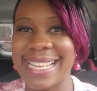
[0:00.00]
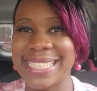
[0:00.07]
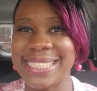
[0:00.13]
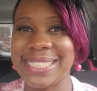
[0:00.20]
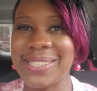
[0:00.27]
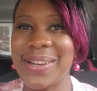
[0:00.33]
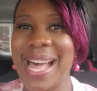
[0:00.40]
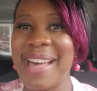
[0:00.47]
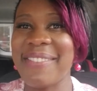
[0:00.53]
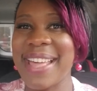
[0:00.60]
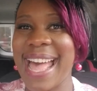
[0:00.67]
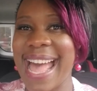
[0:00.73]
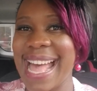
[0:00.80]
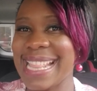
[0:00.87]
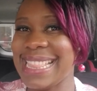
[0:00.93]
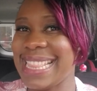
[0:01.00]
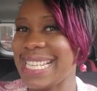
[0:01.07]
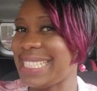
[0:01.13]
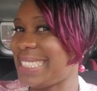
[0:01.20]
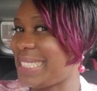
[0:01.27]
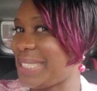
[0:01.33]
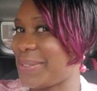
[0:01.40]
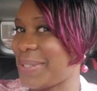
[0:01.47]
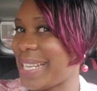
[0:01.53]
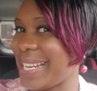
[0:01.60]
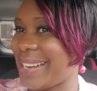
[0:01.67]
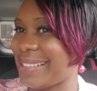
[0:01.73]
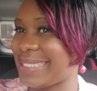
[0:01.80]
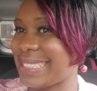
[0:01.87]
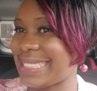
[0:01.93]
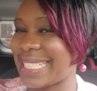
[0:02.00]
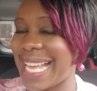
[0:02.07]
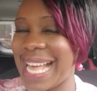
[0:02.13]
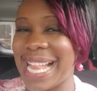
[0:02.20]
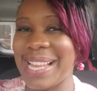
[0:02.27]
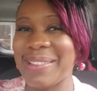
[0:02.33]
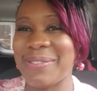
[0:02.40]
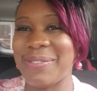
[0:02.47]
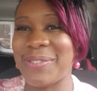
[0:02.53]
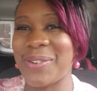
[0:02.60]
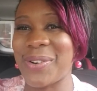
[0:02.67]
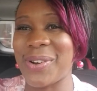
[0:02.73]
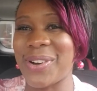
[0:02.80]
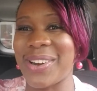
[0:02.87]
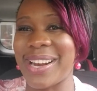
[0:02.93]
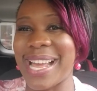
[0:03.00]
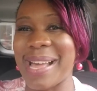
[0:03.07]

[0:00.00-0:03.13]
So I've had this new hairstyle for